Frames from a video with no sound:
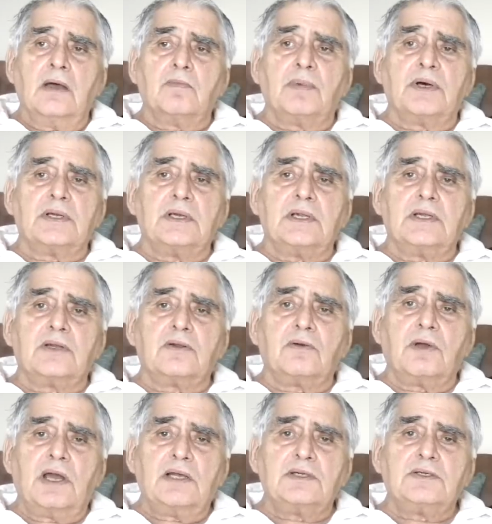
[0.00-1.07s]
but it
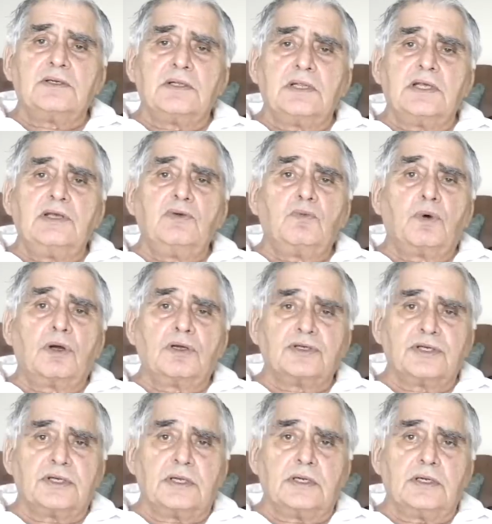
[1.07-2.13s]
gradually
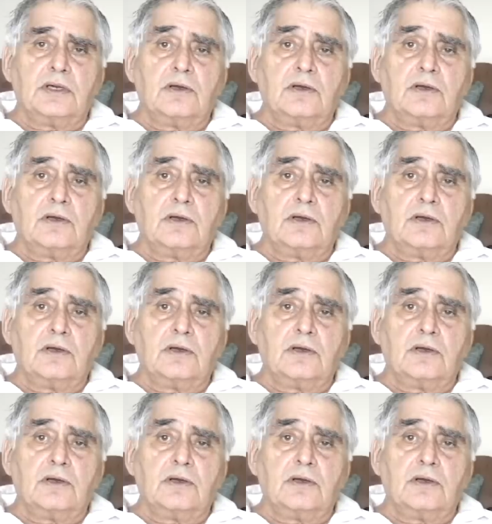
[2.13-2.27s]
worsened